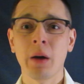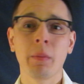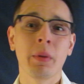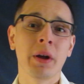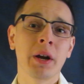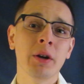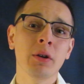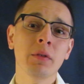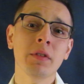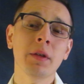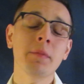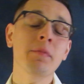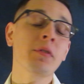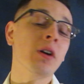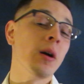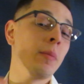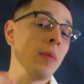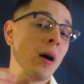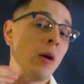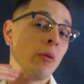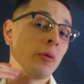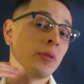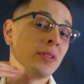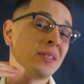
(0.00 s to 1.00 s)
but I know they've come
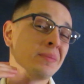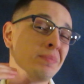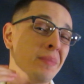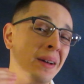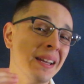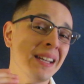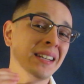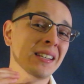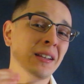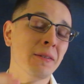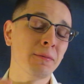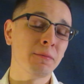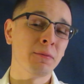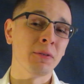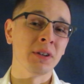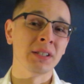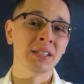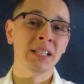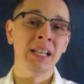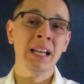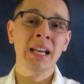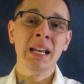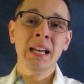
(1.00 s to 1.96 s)
out with many different